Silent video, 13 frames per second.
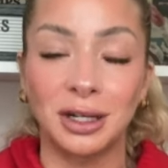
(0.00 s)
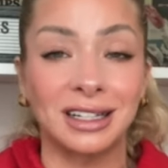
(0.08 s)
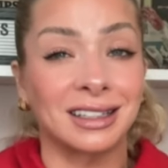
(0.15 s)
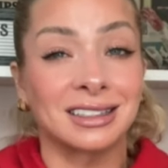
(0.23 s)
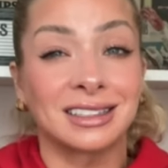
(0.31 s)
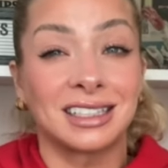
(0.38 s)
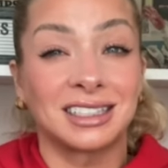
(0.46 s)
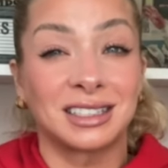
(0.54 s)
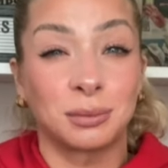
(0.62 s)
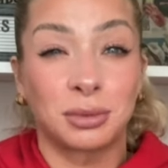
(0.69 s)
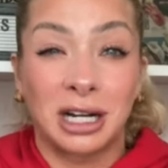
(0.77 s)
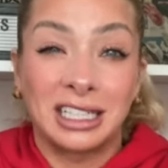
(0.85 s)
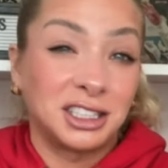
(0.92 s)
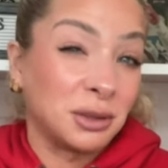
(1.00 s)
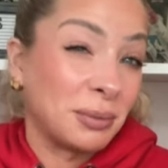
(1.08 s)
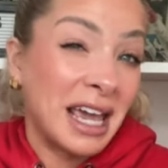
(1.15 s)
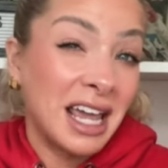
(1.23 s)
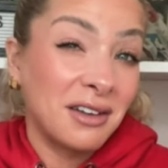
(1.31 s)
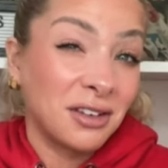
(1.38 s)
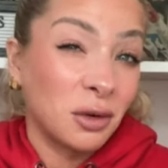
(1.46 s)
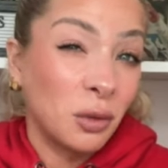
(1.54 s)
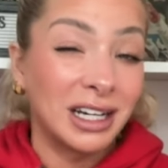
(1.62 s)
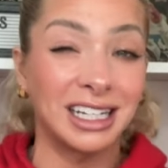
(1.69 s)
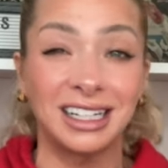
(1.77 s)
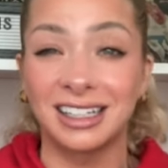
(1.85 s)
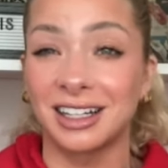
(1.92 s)
I guess that's the price you pay for
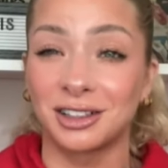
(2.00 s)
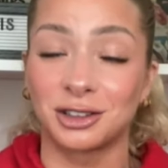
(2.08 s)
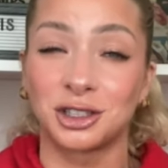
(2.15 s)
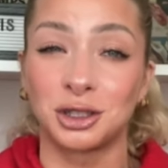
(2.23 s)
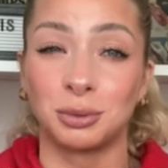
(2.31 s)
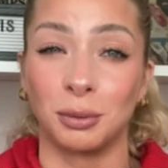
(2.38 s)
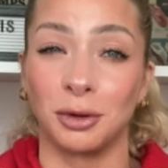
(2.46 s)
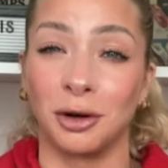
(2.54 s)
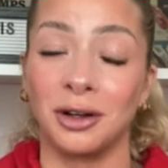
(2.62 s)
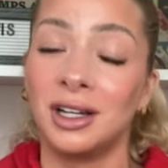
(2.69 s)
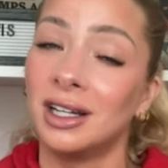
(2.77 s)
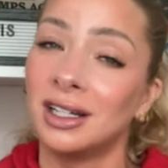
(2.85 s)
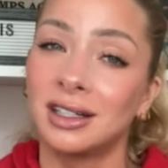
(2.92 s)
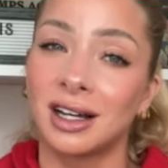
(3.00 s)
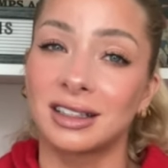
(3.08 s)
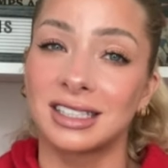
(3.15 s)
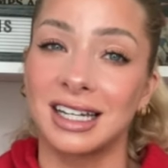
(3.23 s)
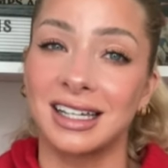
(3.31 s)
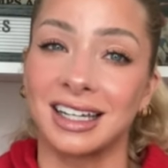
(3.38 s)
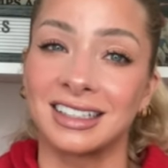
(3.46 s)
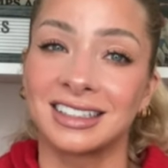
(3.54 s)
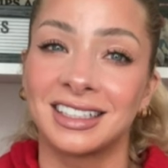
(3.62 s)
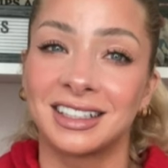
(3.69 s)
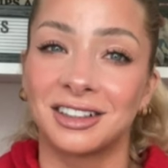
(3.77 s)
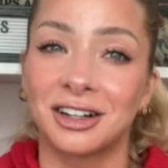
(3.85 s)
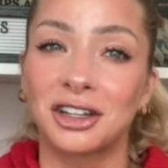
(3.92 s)
winning another Super Bowl. I'll take it.
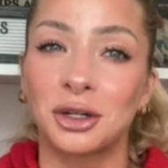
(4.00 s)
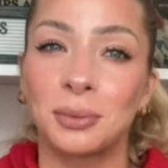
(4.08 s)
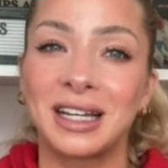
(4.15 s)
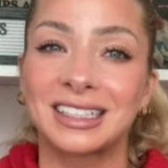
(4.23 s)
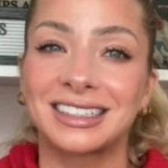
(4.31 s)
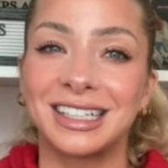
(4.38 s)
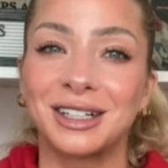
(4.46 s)
Their other picks